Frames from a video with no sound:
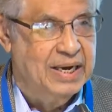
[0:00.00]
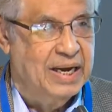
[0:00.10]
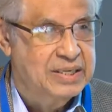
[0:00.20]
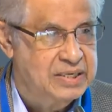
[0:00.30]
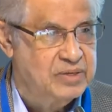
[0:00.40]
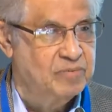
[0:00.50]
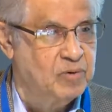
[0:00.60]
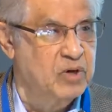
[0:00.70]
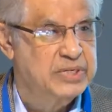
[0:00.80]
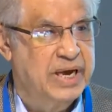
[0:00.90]
And this, of
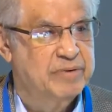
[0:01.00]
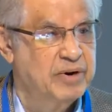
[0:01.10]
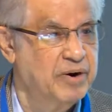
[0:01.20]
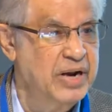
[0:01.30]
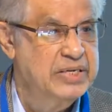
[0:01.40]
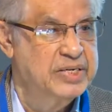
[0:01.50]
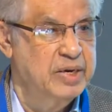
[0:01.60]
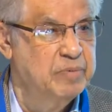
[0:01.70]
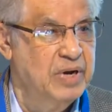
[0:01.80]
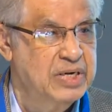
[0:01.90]
course, gave a great
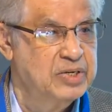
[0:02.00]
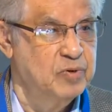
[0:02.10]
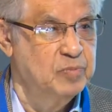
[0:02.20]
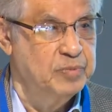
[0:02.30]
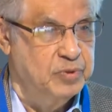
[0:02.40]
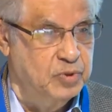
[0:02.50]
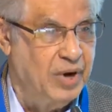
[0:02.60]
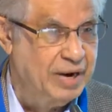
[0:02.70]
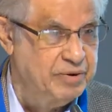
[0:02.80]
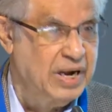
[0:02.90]
stimulus to, to
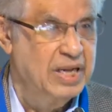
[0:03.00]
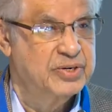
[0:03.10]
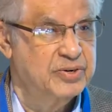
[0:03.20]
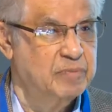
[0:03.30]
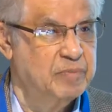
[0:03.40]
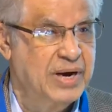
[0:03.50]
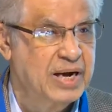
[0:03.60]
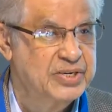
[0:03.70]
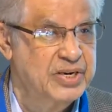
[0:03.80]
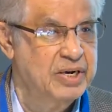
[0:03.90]
agricultural
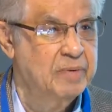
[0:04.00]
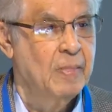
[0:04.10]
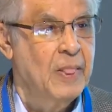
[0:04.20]
production,